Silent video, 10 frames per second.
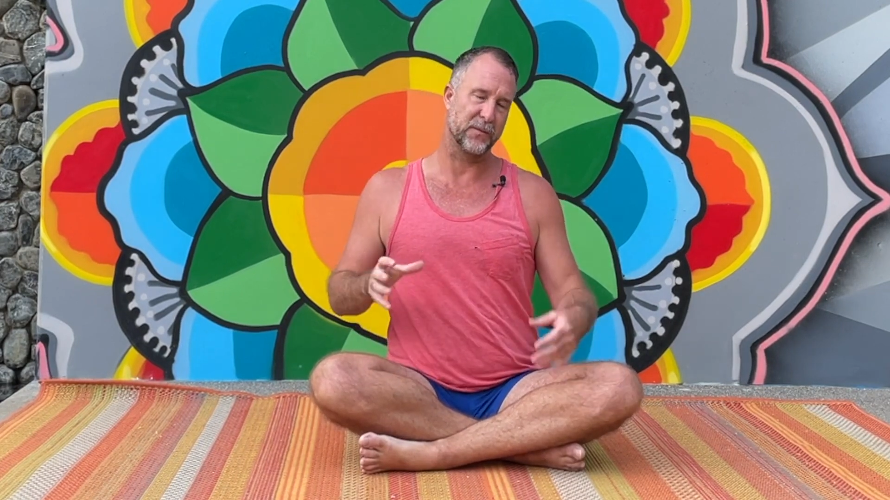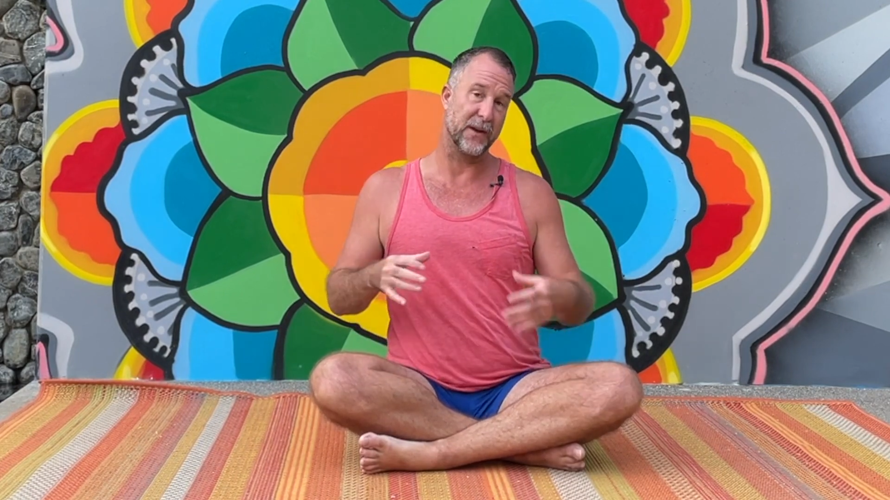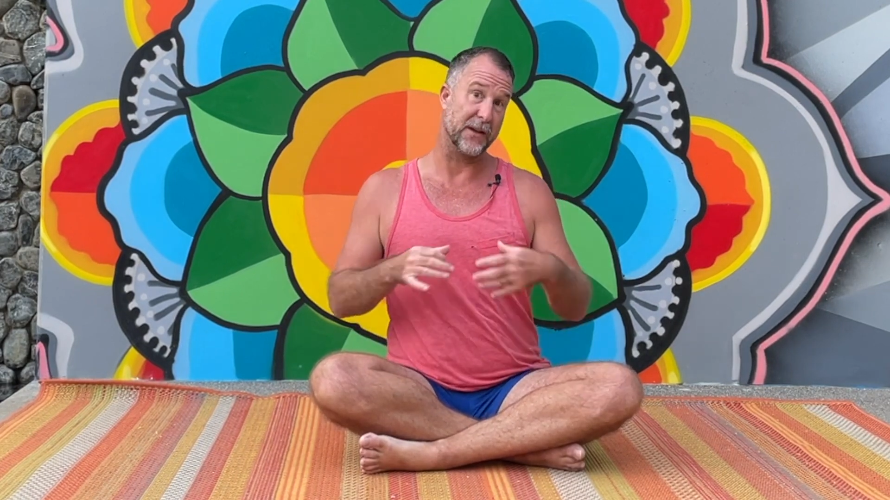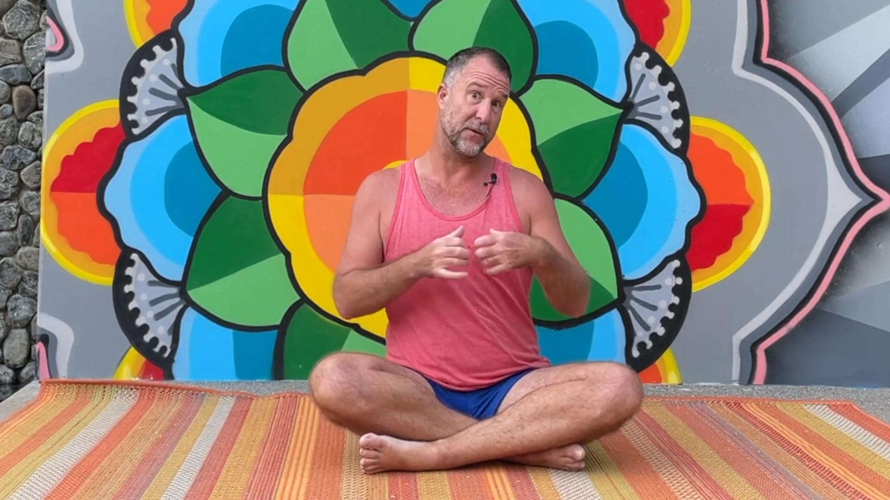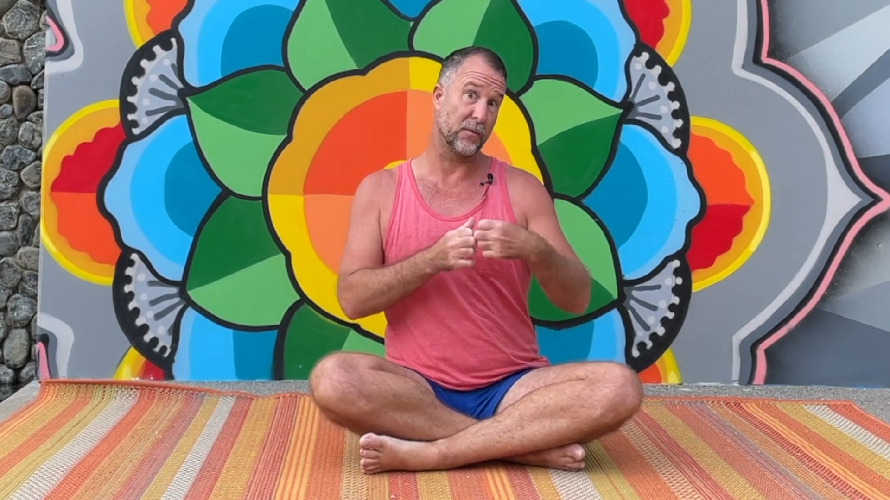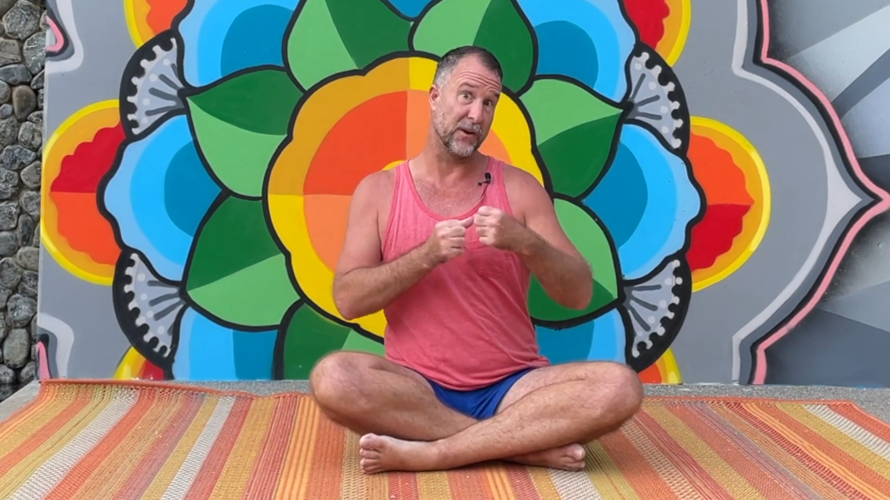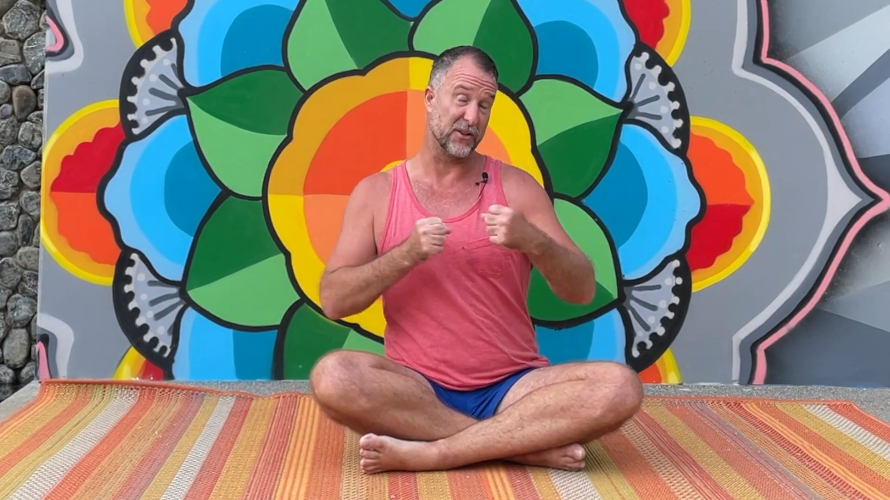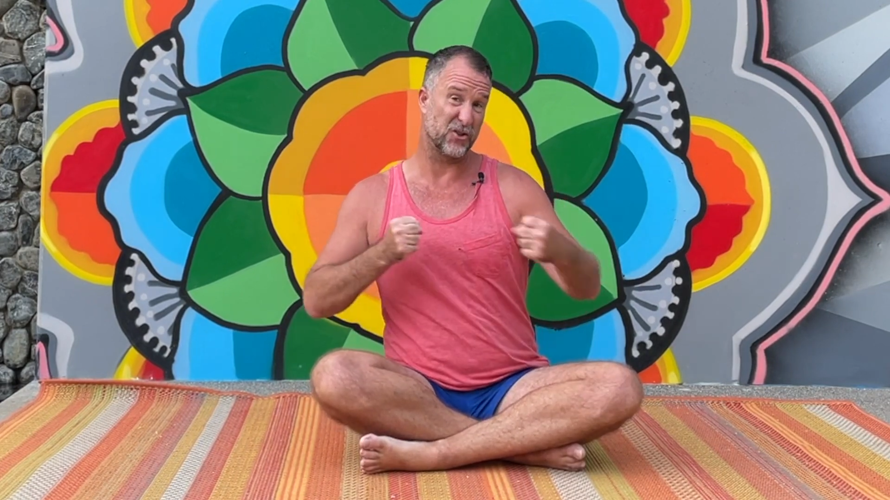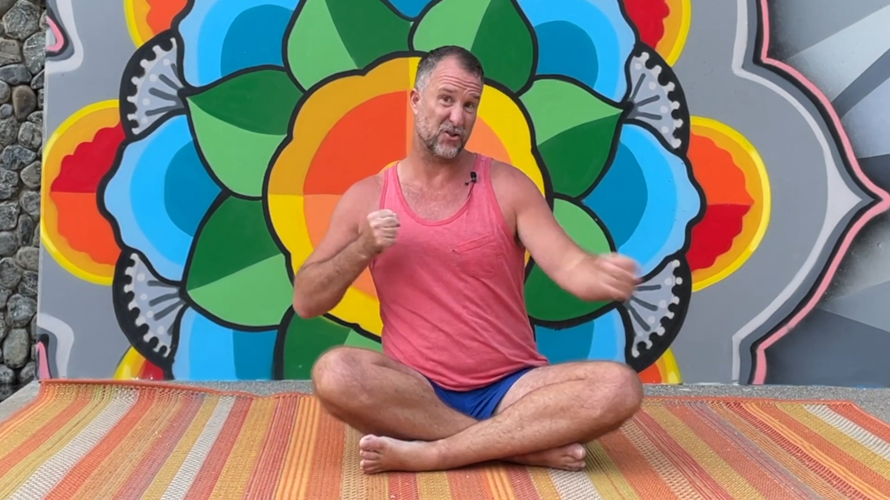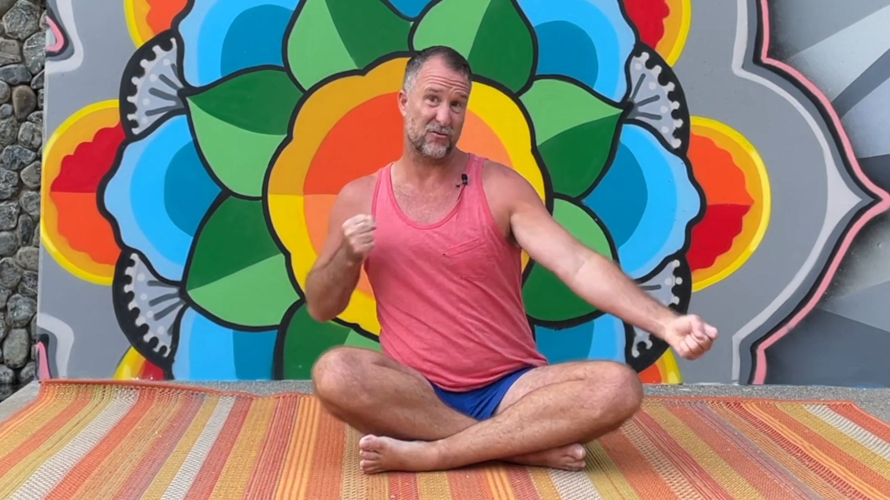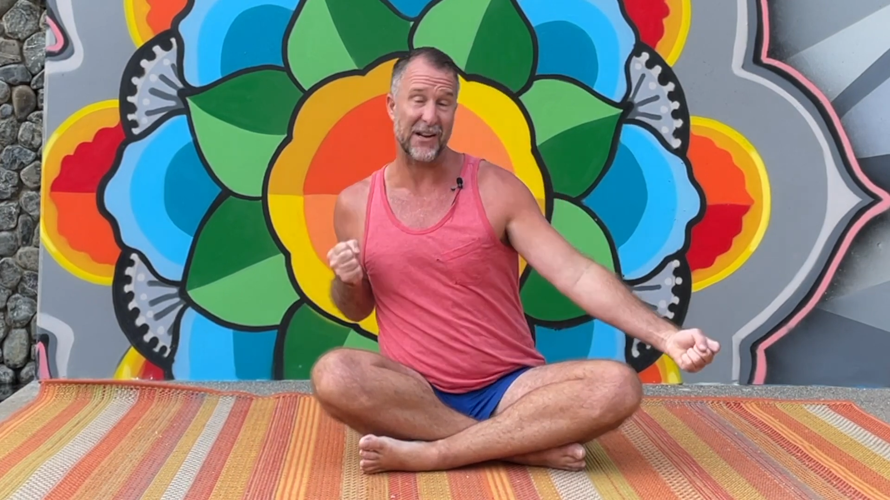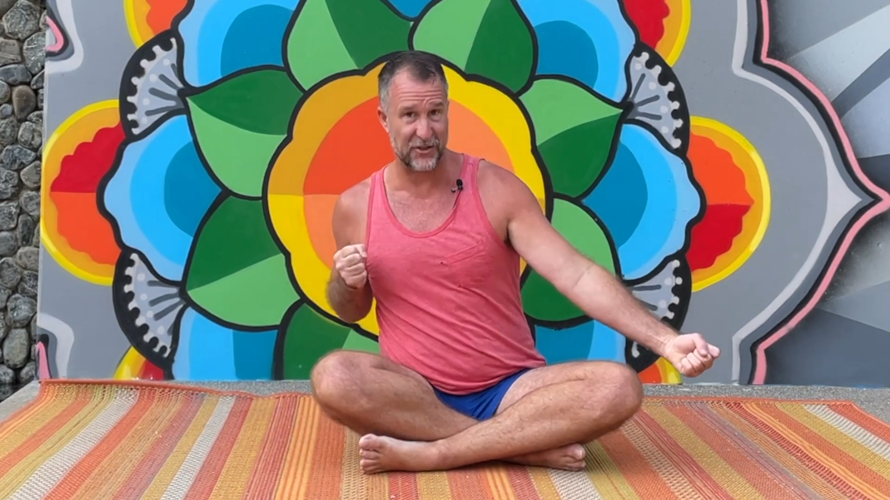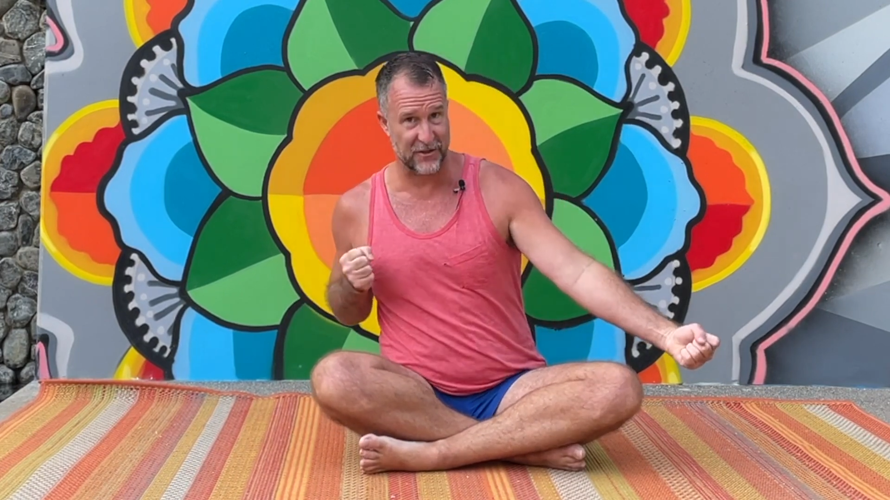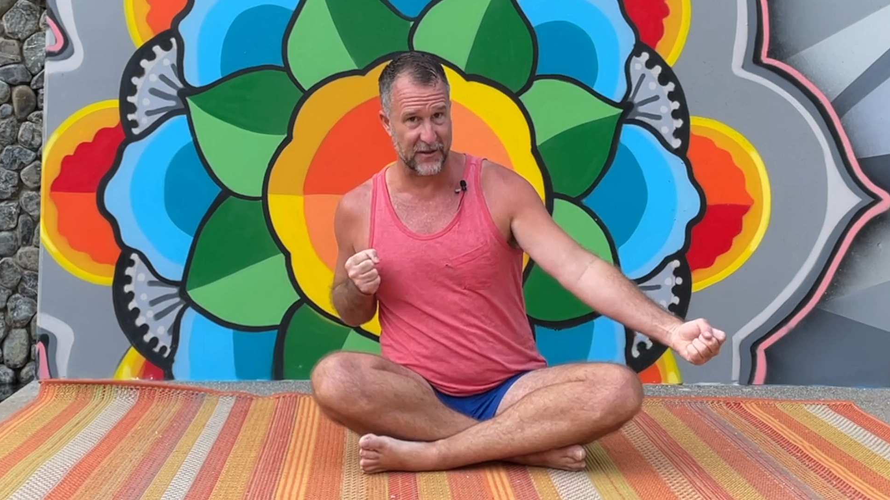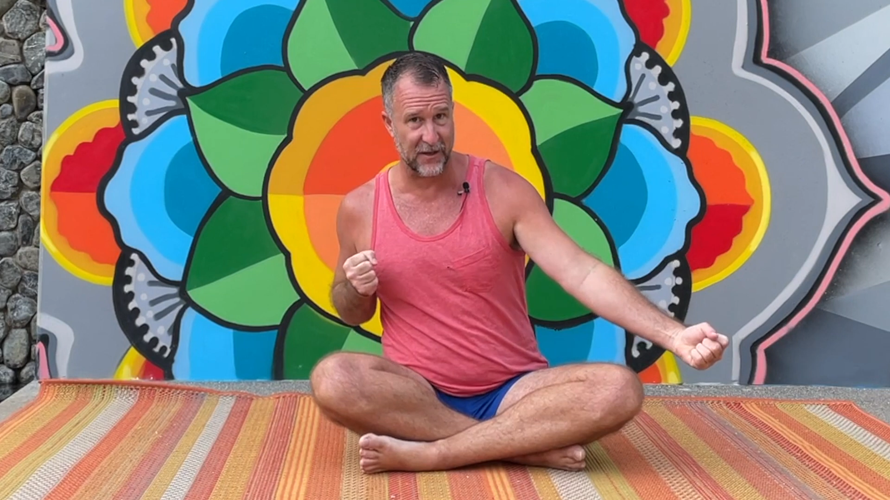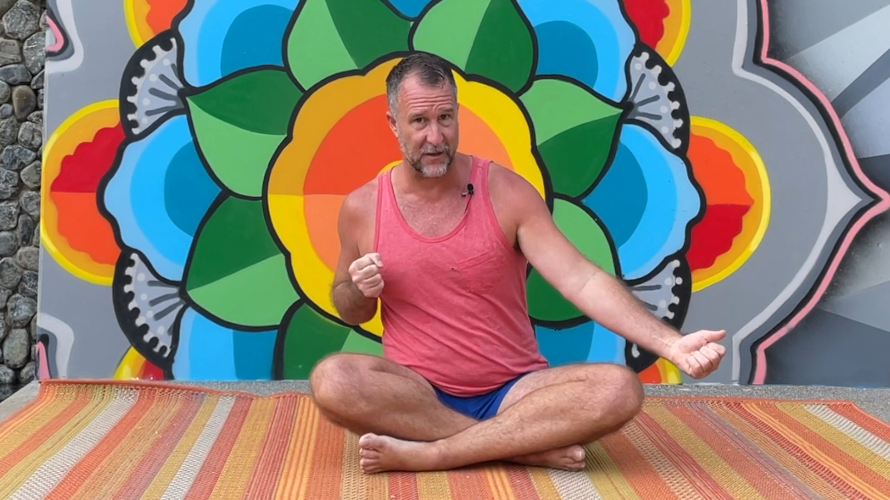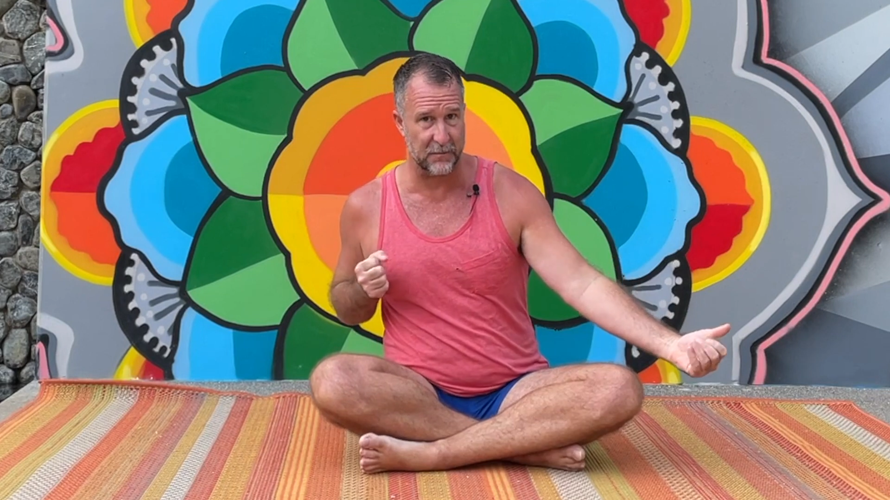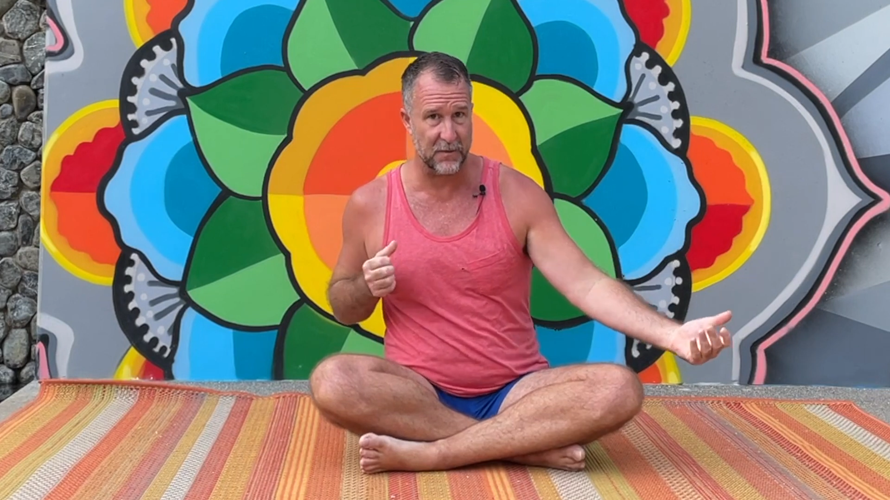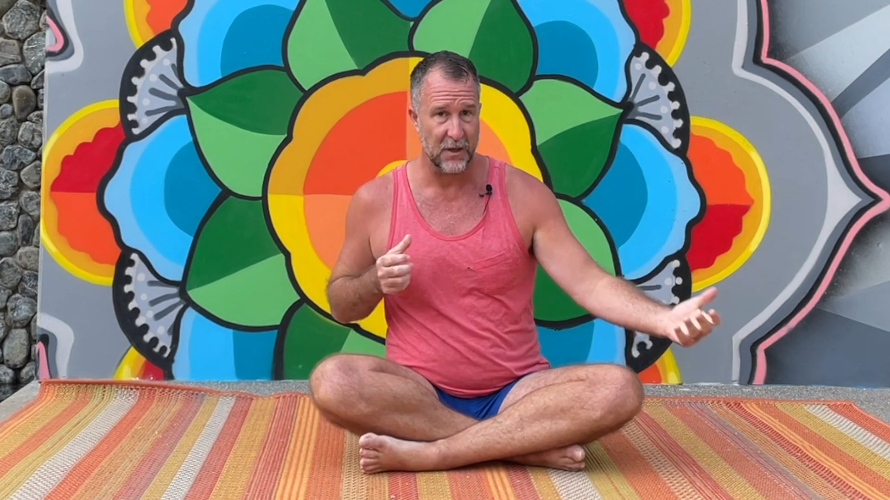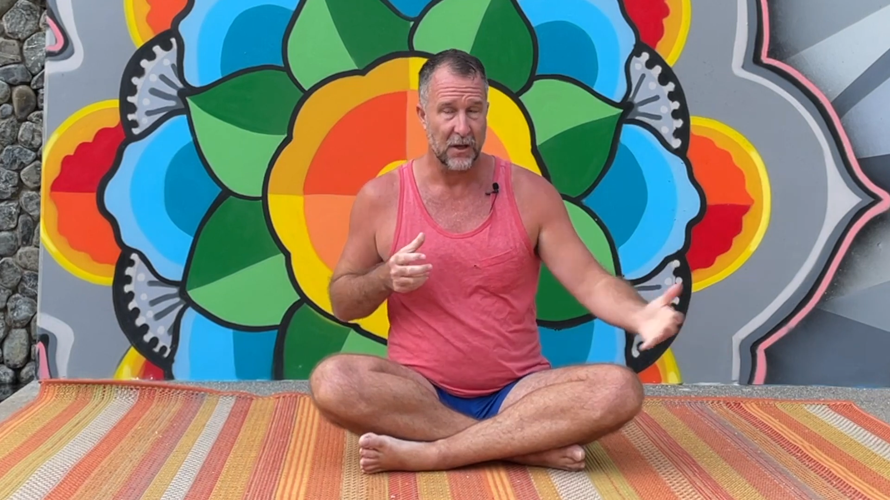We either want to stretch them,